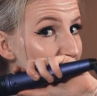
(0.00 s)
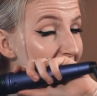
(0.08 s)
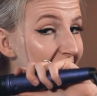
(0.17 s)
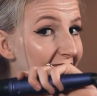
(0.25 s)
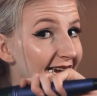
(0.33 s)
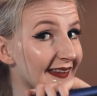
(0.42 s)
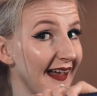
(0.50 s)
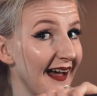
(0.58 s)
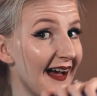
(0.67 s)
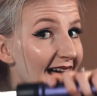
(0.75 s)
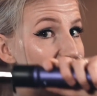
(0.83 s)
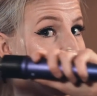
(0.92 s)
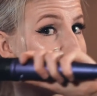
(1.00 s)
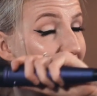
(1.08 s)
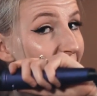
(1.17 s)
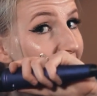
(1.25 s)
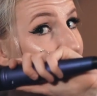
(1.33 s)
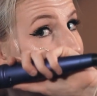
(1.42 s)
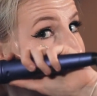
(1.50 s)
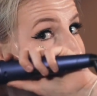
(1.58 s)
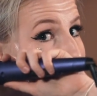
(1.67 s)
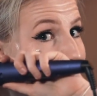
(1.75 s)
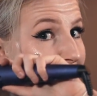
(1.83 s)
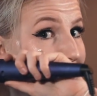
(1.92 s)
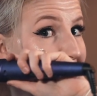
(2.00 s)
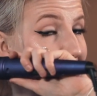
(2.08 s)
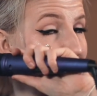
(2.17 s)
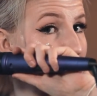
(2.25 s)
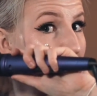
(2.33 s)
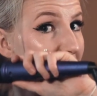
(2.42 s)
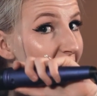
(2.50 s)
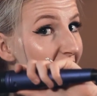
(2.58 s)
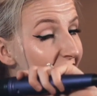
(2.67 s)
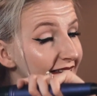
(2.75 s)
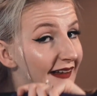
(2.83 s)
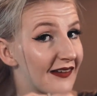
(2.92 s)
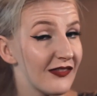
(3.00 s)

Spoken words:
way like that and maybe the other one like that.